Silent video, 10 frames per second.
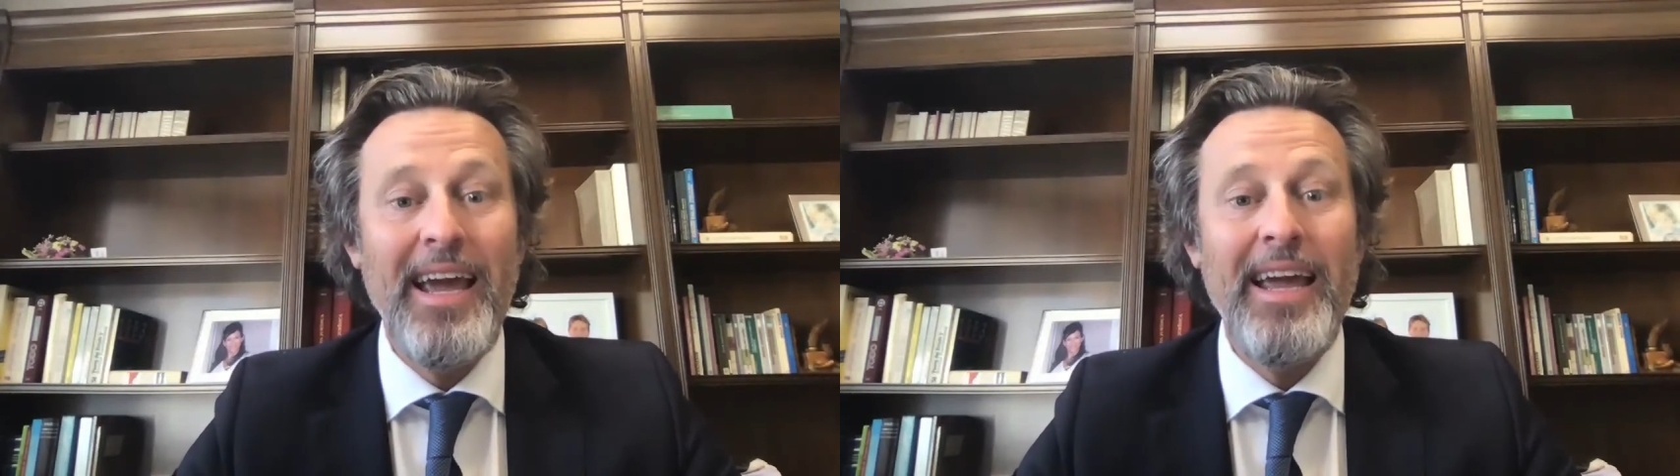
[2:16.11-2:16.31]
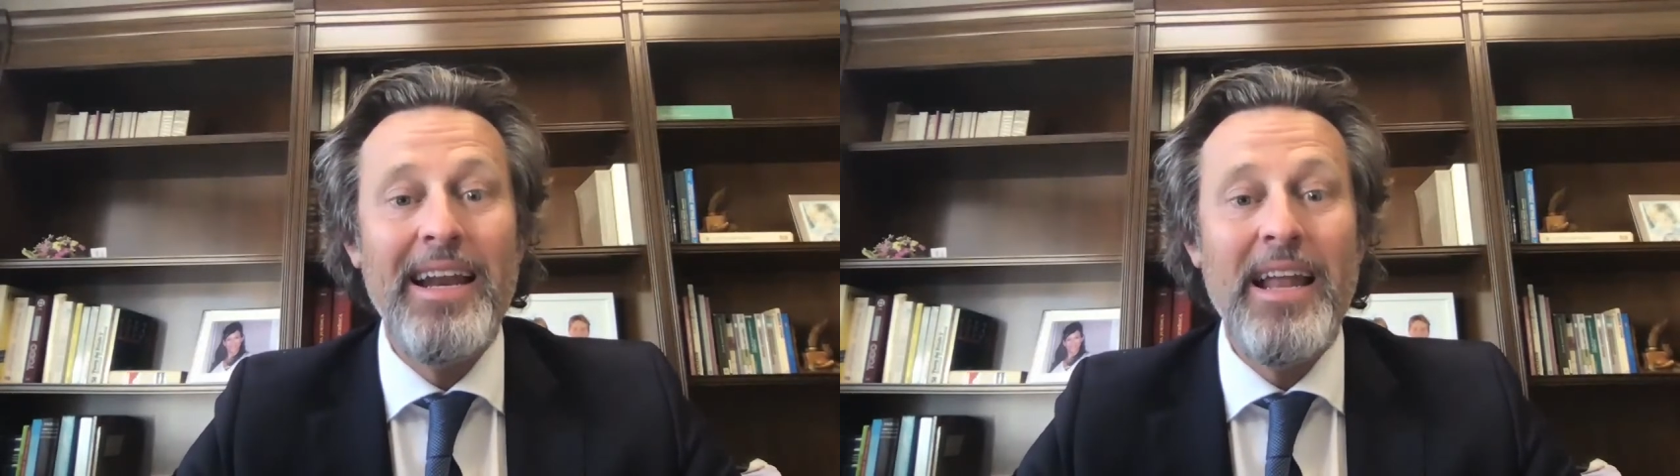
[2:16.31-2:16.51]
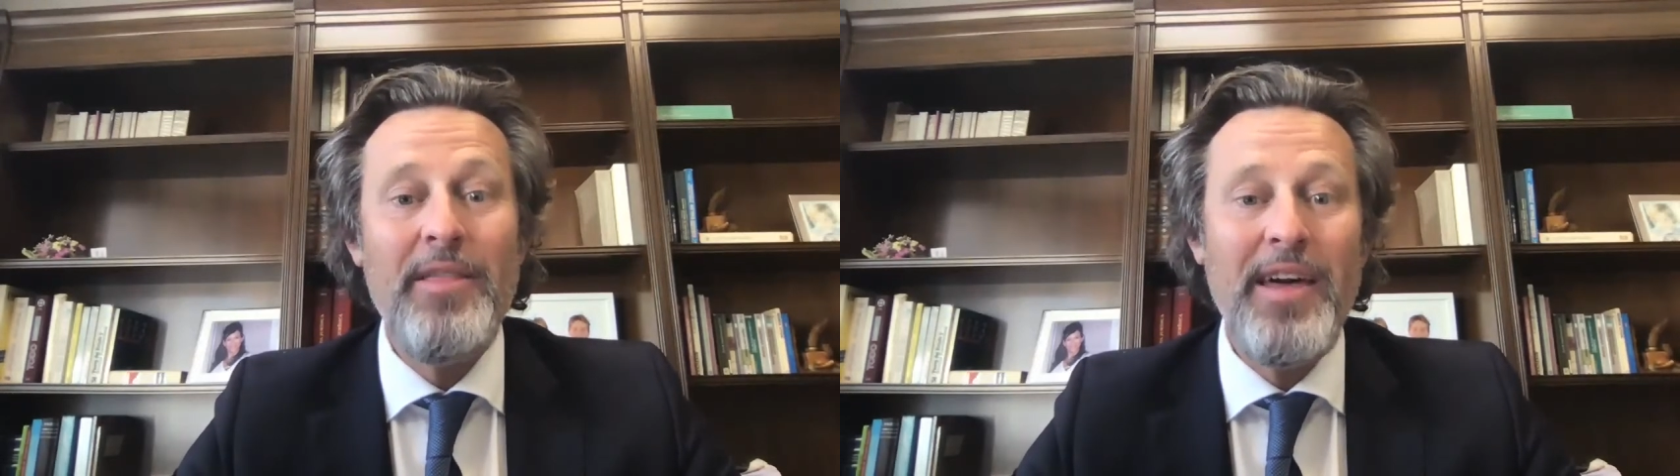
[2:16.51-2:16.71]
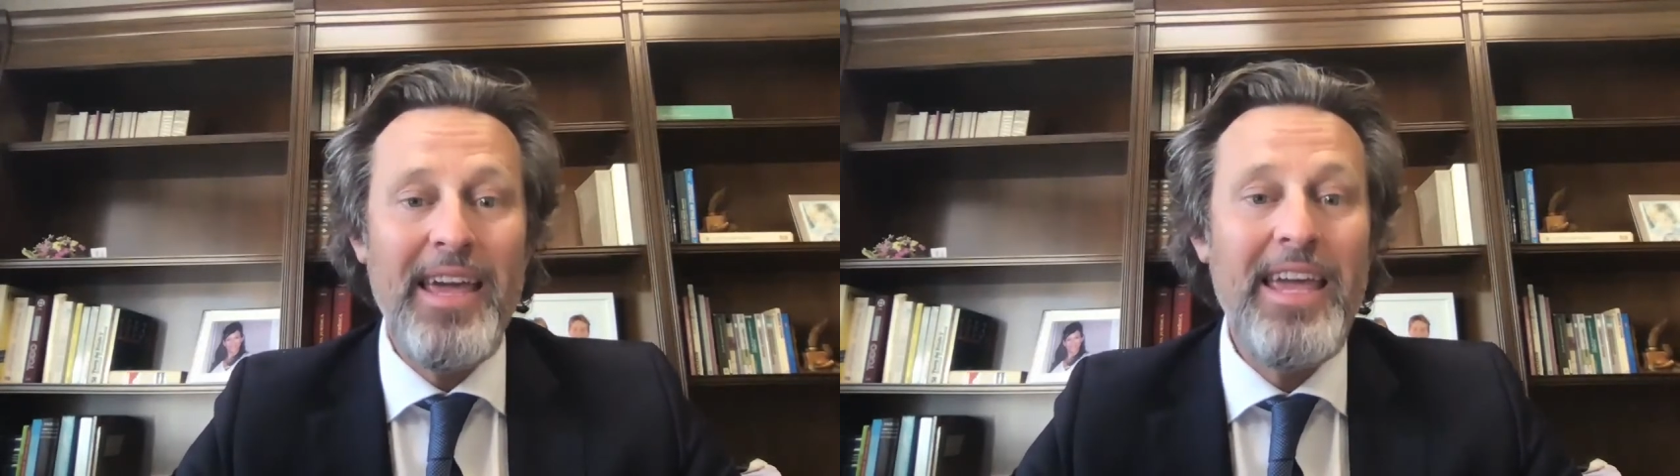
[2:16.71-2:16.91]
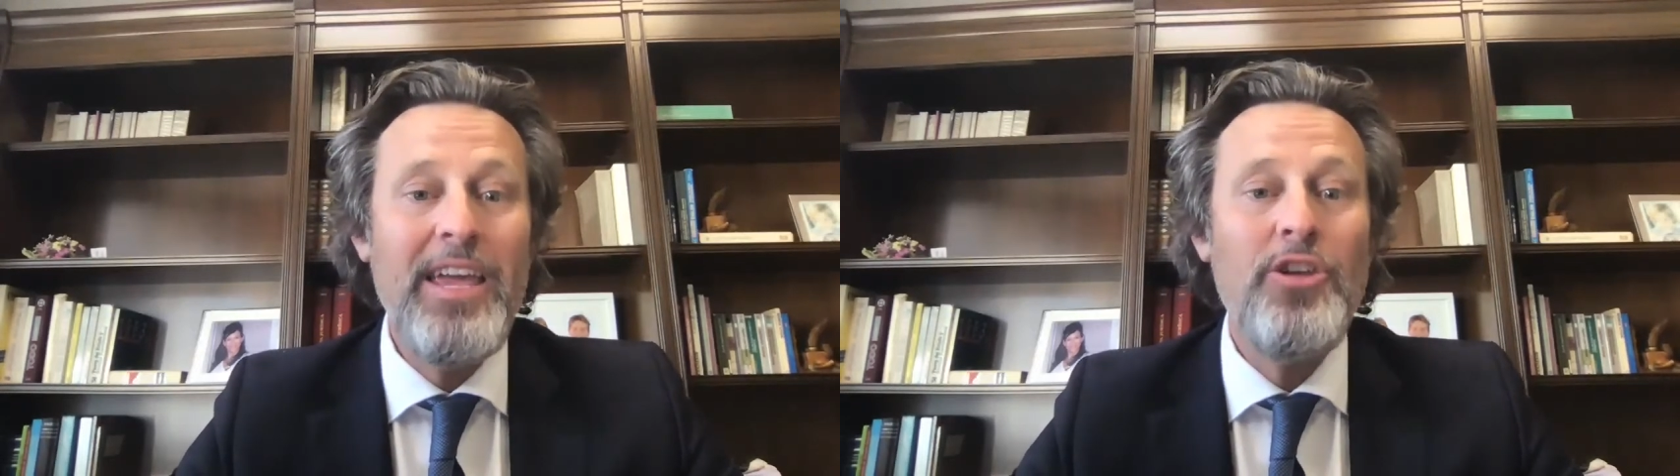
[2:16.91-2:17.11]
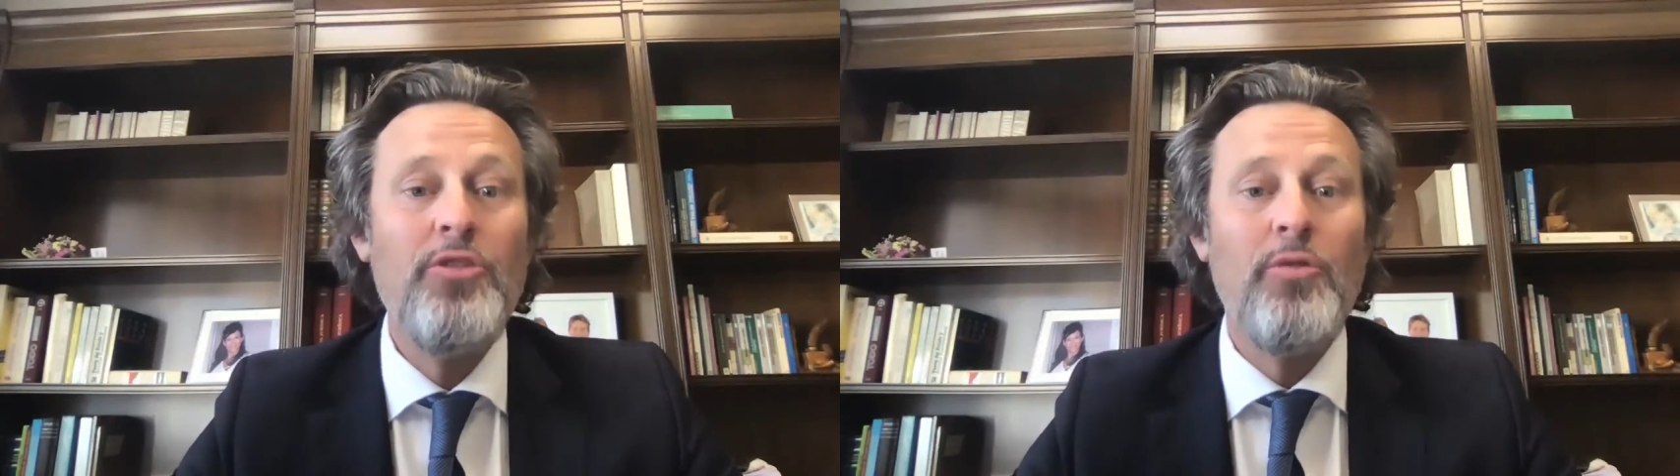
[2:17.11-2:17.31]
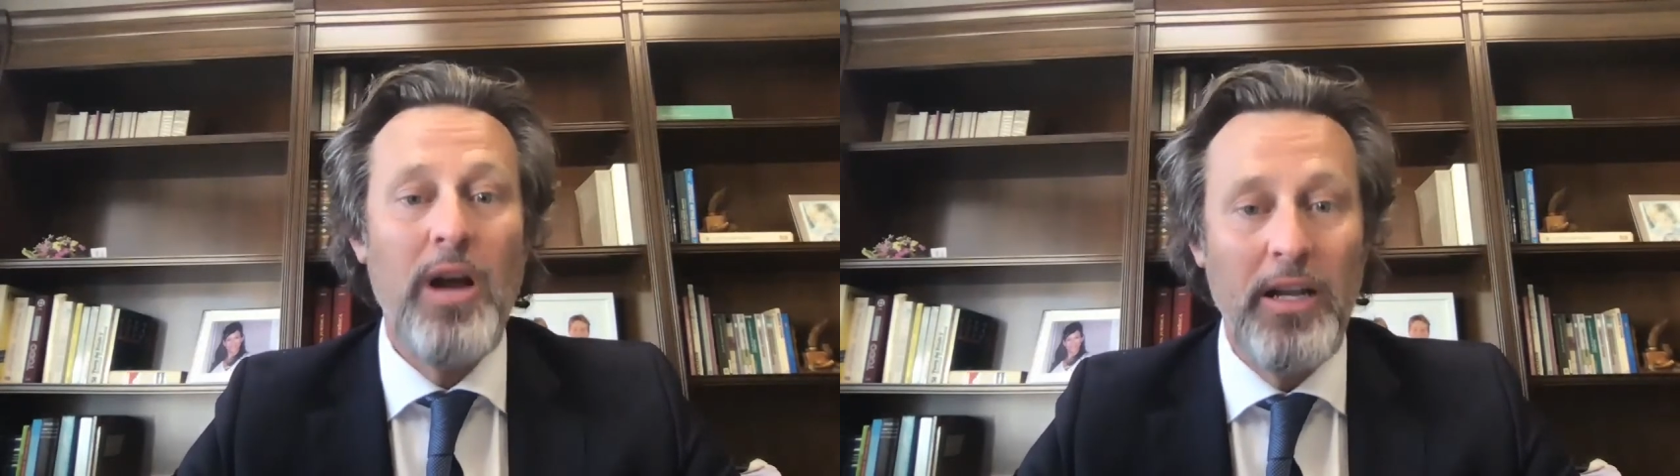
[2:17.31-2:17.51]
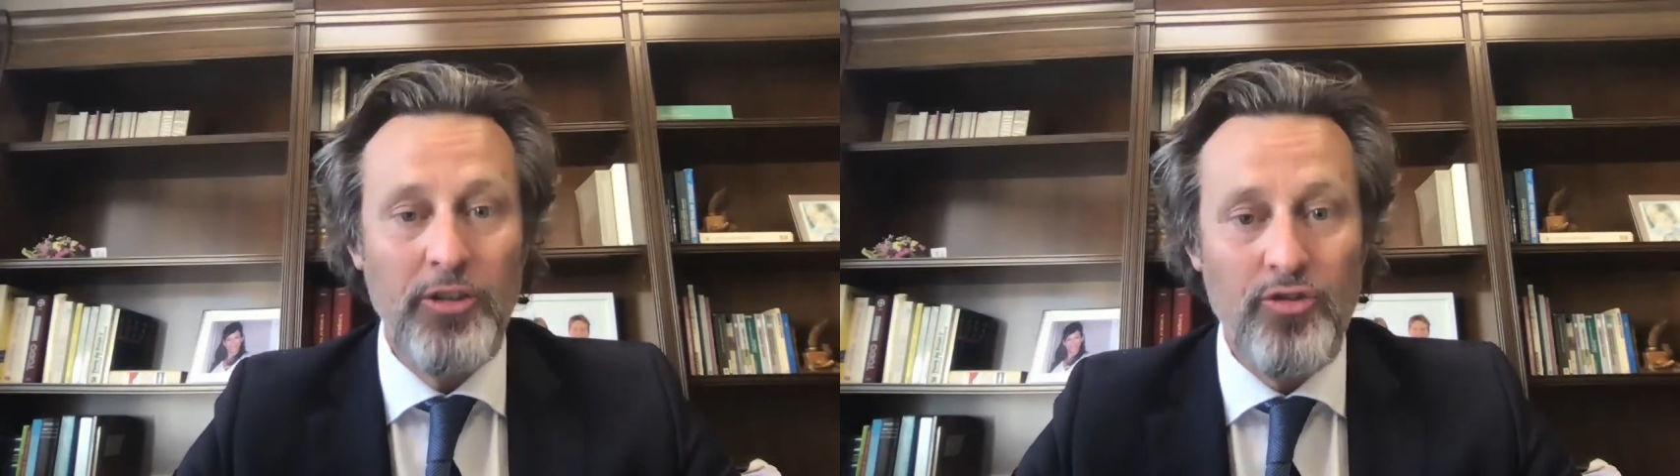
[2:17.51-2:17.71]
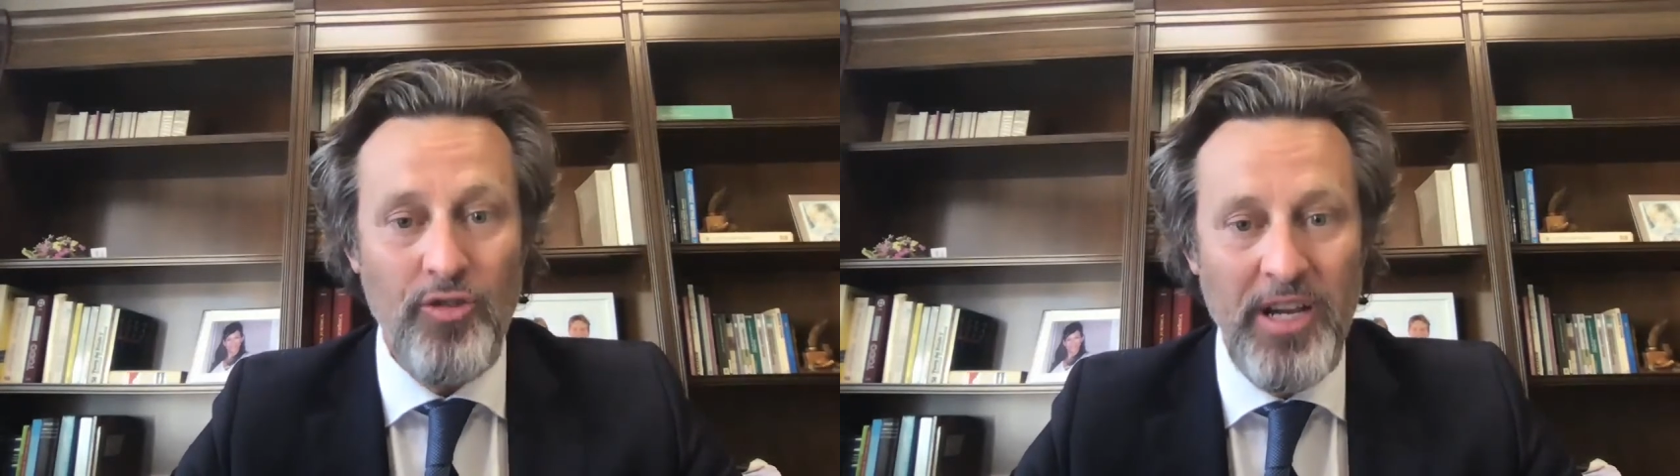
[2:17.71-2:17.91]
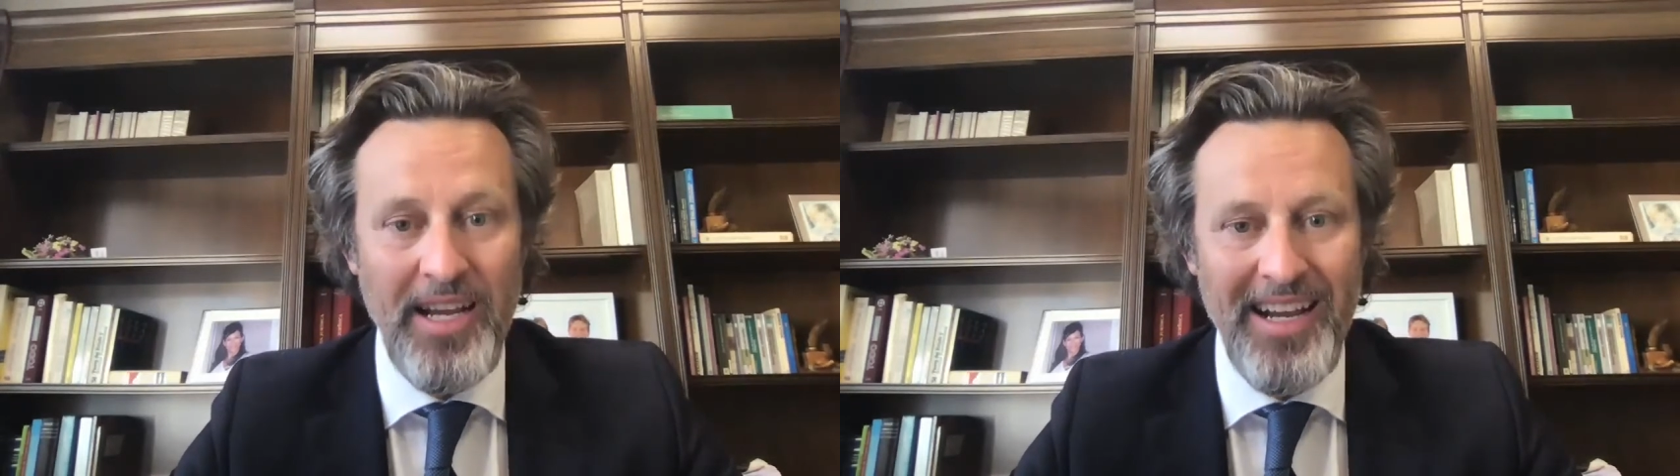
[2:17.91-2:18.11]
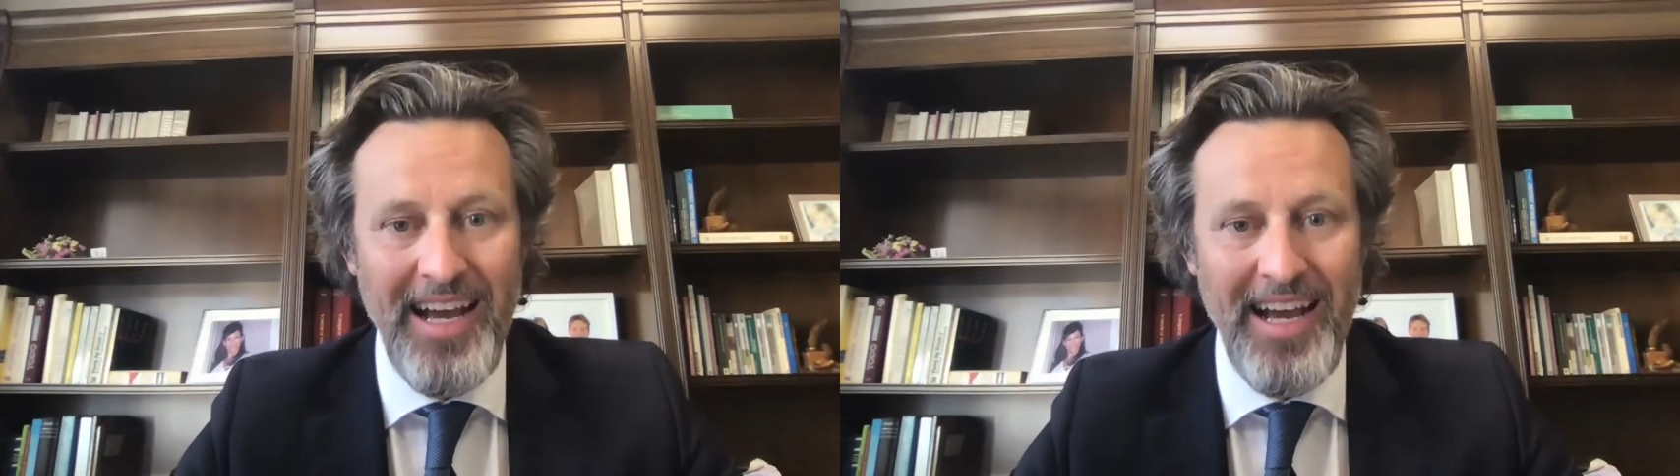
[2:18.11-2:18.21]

in another EU country